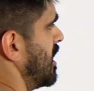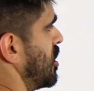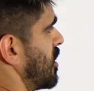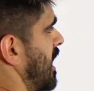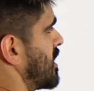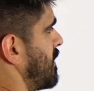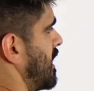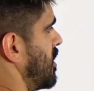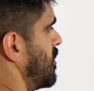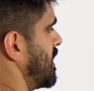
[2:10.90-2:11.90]
you guys
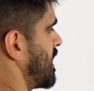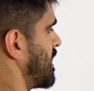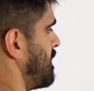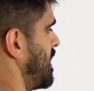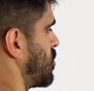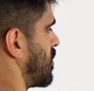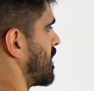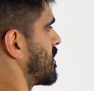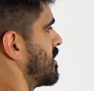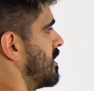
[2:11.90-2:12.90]
might know this as a
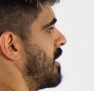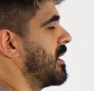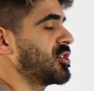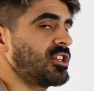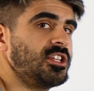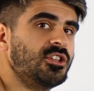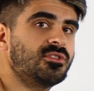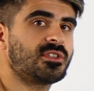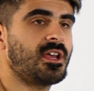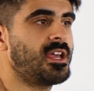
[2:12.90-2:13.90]
matrix. I'm actually gonna
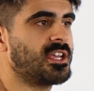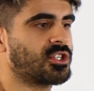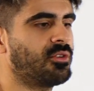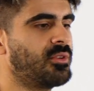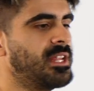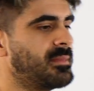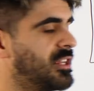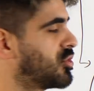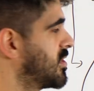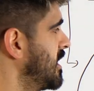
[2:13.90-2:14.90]
use, it's not really
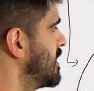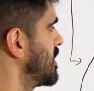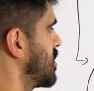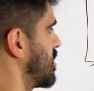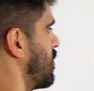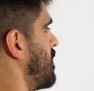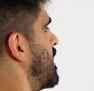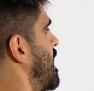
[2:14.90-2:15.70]
matrices, it's just the way we